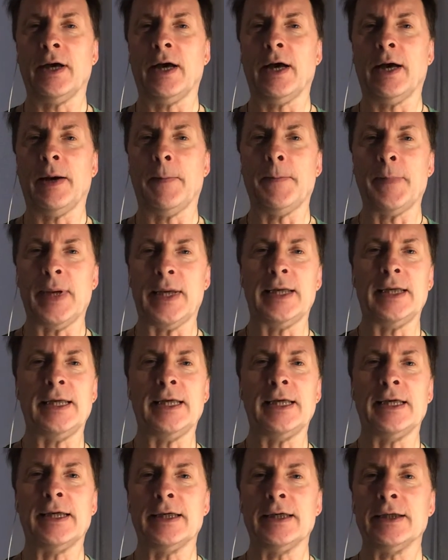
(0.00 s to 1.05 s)

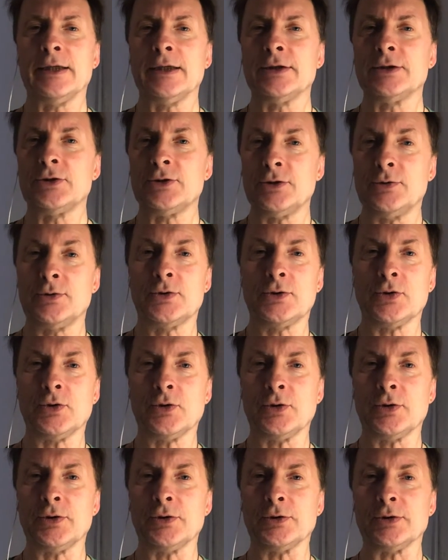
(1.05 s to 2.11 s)
many
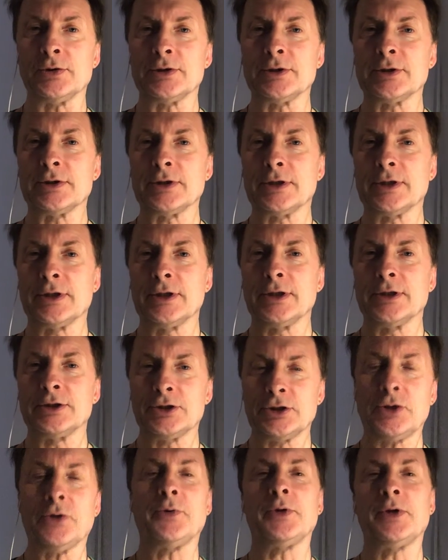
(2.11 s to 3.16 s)
tutorials
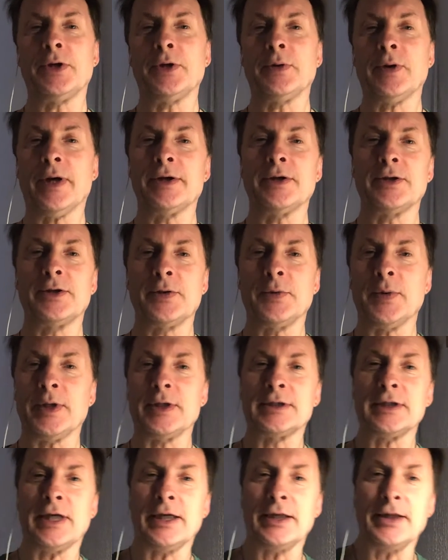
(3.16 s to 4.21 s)
showing you how to do
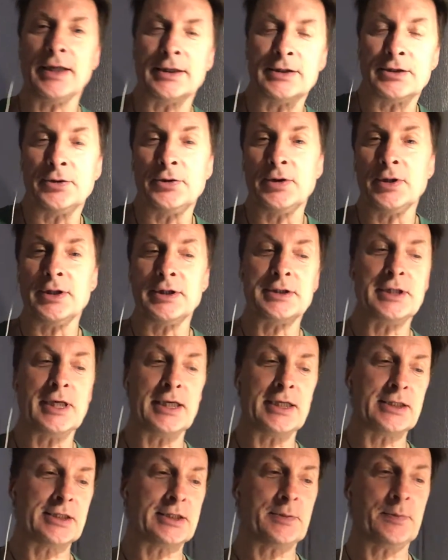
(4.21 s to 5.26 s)
exactly that. So you can take
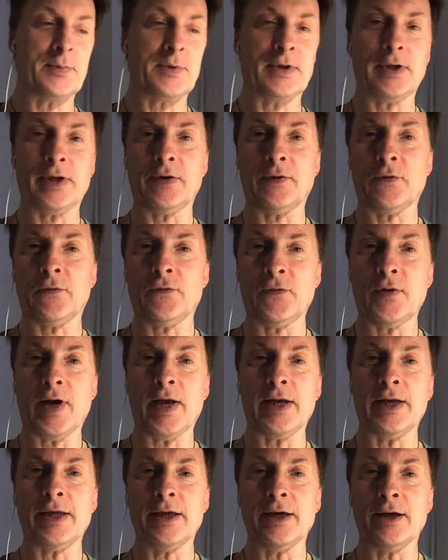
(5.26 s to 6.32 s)
something
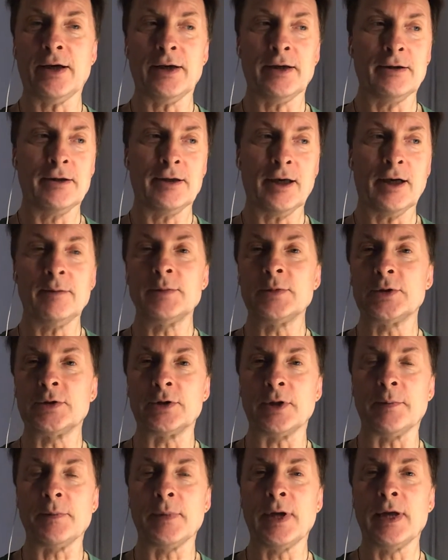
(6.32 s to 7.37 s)
fairly
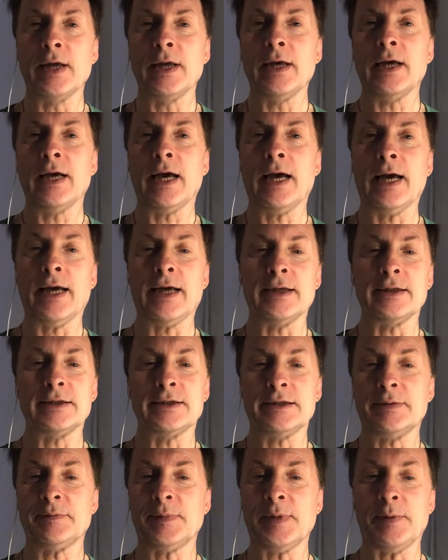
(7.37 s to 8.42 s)
humdrum and
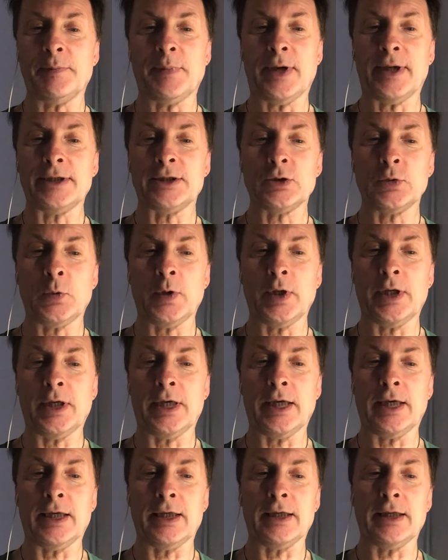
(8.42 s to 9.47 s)
simply by
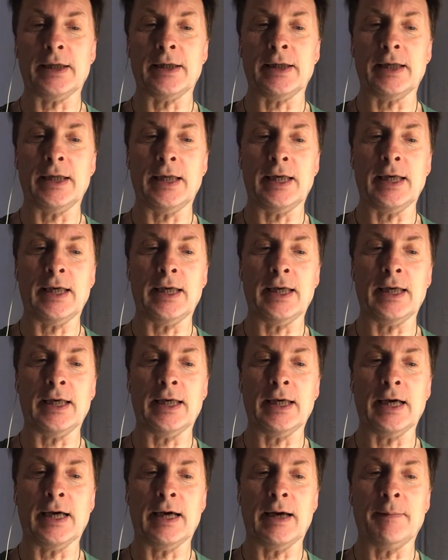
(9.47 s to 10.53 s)
tweaking the
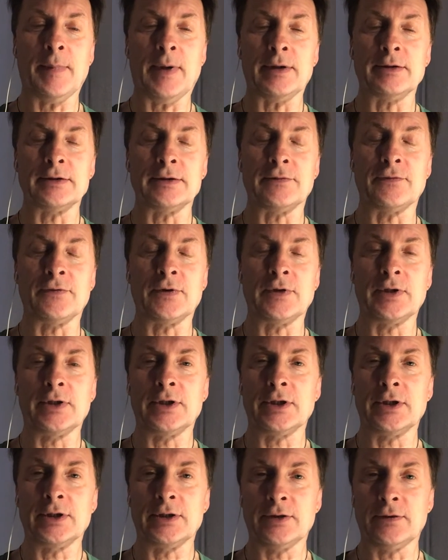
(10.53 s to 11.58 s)
amount
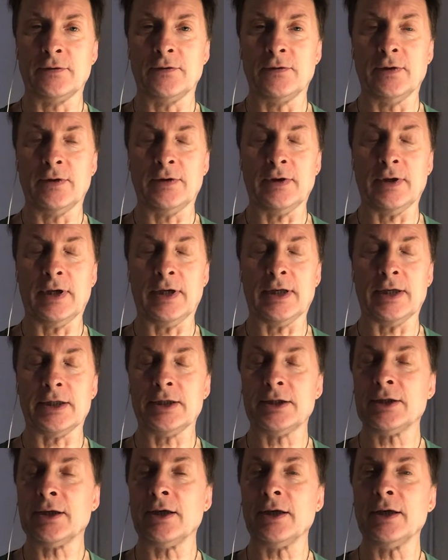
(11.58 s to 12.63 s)
of
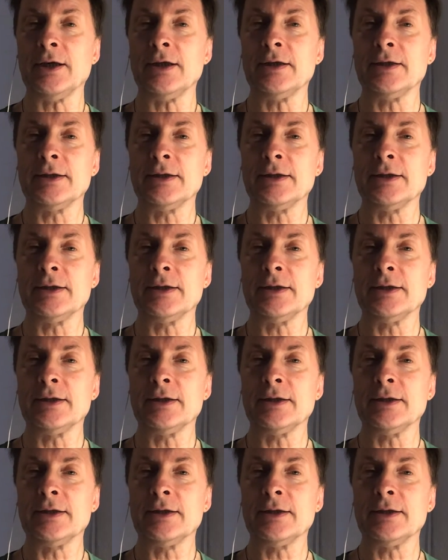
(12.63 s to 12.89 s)
color